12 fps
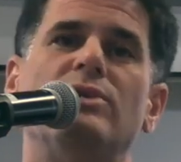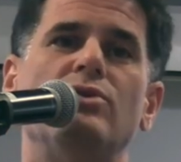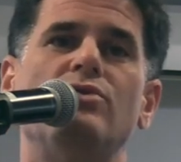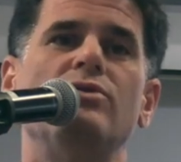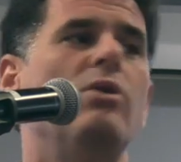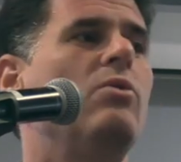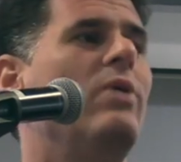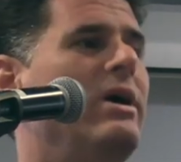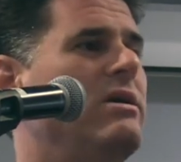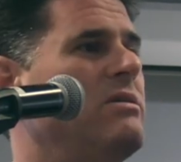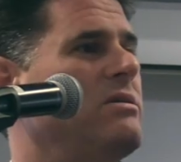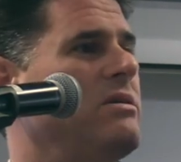there's no
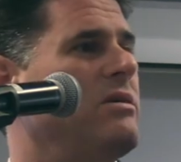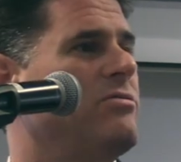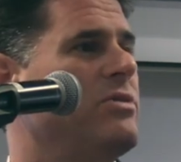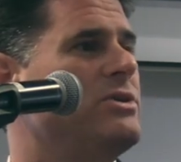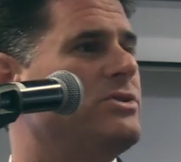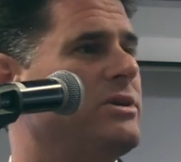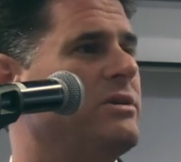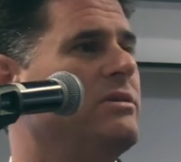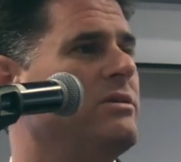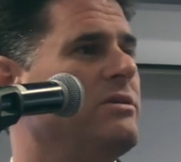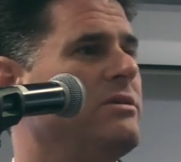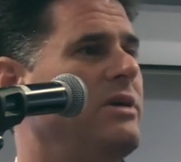way of reaching
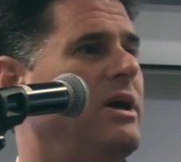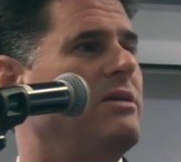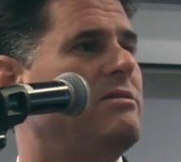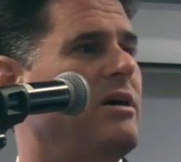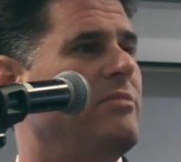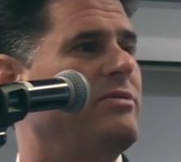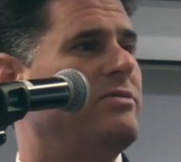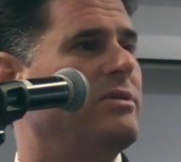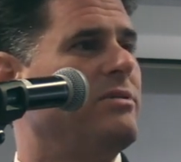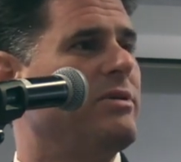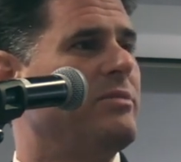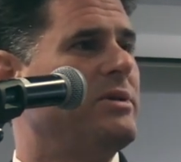any type of
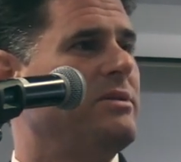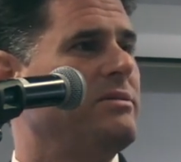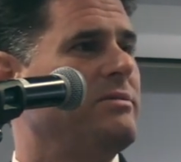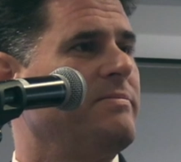an agreement.